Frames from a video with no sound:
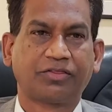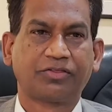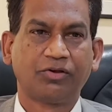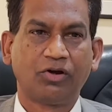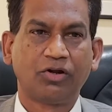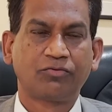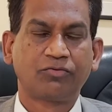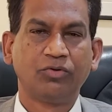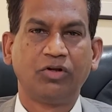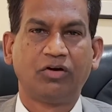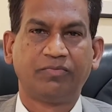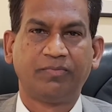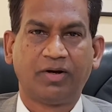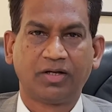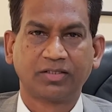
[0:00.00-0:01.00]
third rule
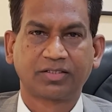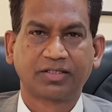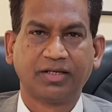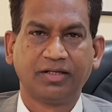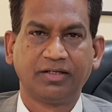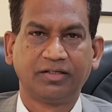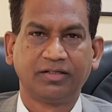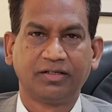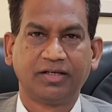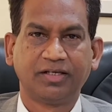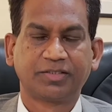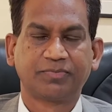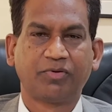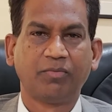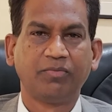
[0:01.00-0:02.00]
of masking
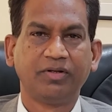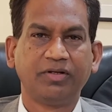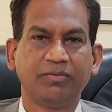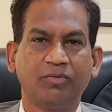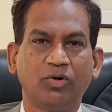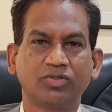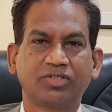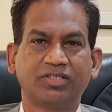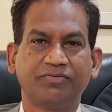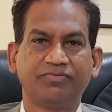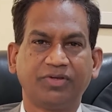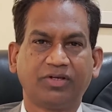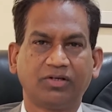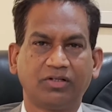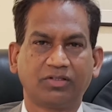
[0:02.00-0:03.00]
is probably the most
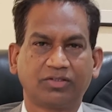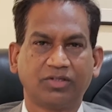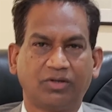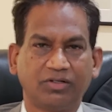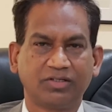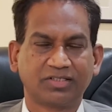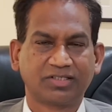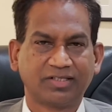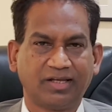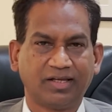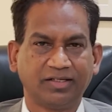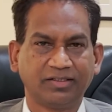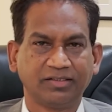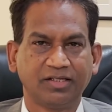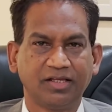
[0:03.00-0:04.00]
difficult to
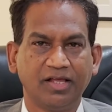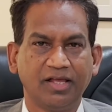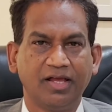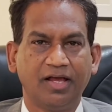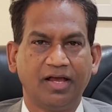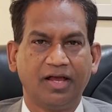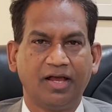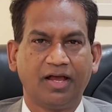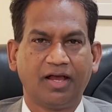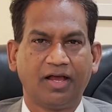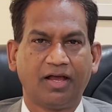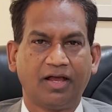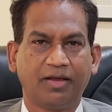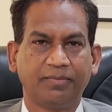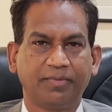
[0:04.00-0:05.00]
understand,
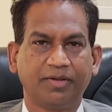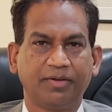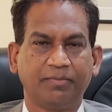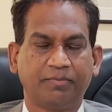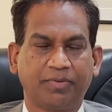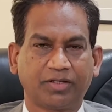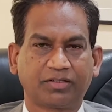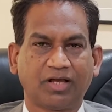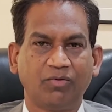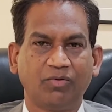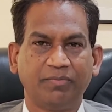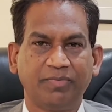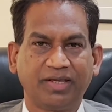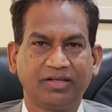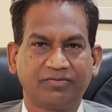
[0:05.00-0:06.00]
but I will
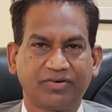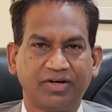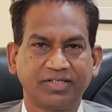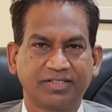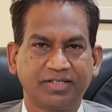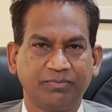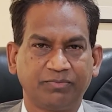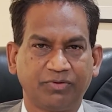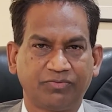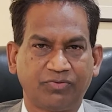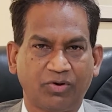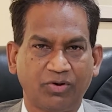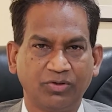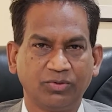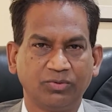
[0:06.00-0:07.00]
make it very simple
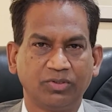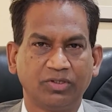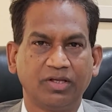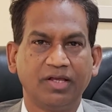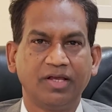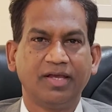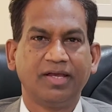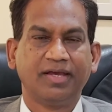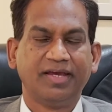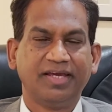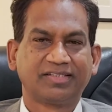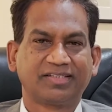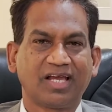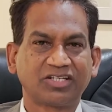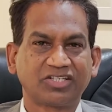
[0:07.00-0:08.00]
for you.
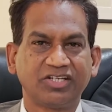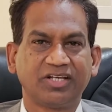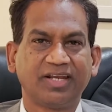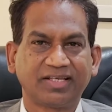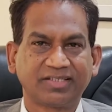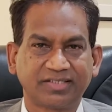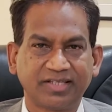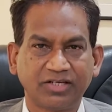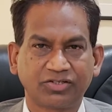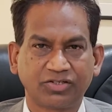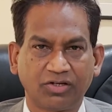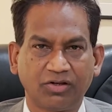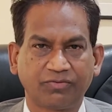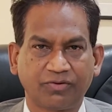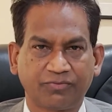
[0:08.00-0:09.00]
It's actually an extension
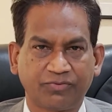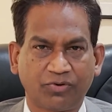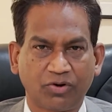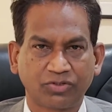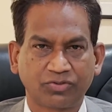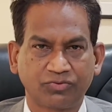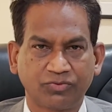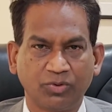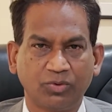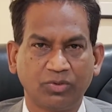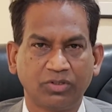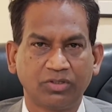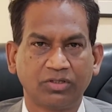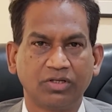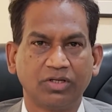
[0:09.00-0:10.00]
of the first
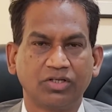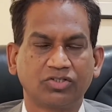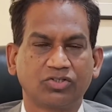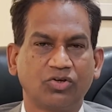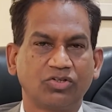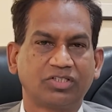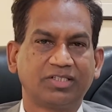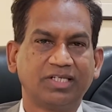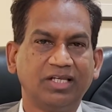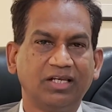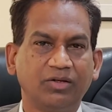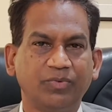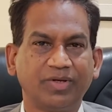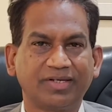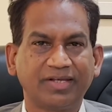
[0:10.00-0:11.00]
rule, so it's
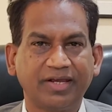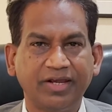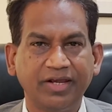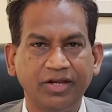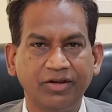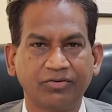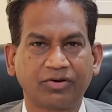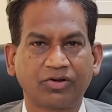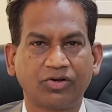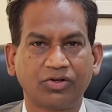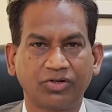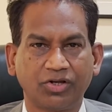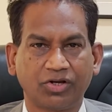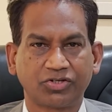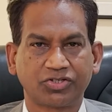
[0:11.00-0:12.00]
dealing with ear
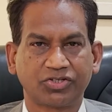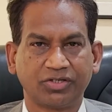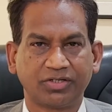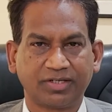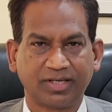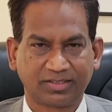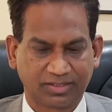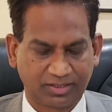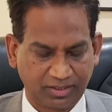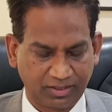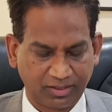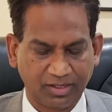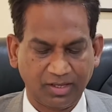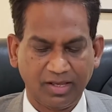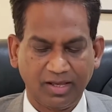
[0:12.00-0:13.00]
conduction testing.
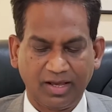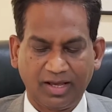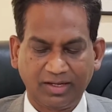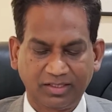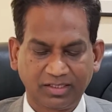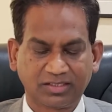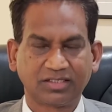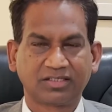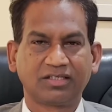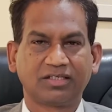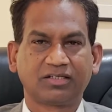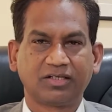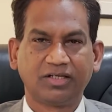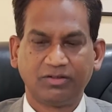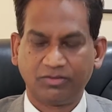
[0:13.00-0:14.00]
And this is it
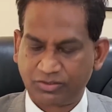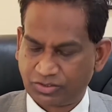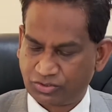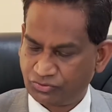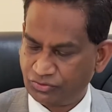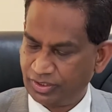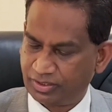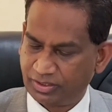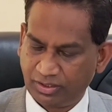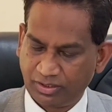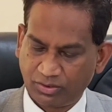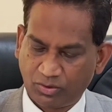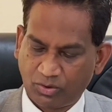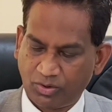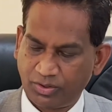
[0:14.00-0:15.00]
illustrated
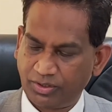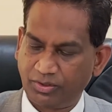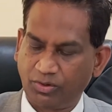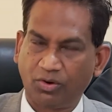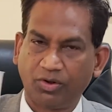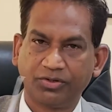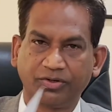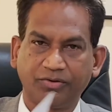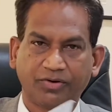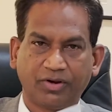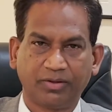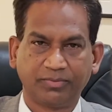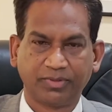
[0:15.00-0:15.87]
on an audiogram.